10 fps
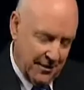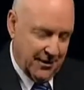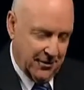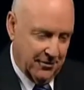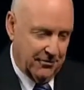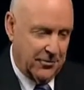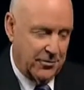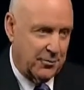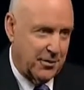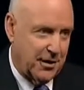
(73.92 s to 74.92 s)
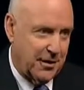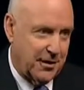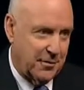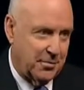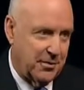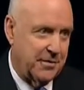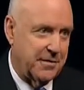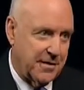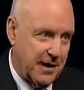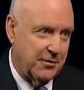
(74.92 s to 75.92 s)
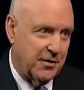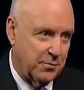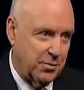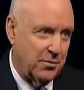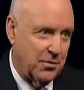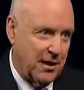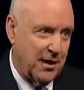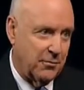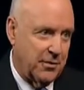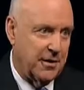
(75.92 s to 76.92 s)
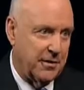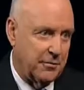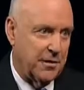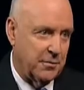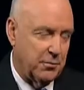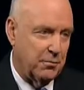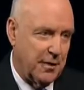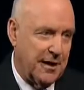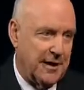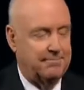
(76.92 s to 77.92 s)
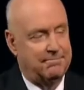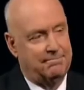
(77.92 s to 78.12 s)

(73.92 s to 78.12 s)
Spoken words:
They do, of course, Brian, and that builds the savings pool, and we can invest more money.